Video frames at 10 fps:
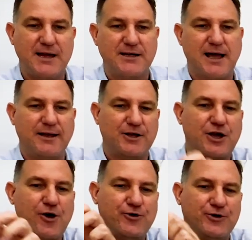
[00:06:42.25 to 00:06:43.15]
color
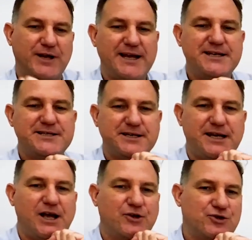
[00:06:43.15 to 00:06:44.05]
coded,
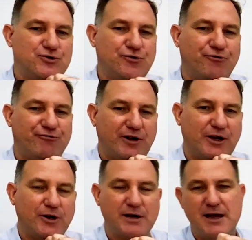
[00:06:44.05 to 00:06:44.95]
easy to follow.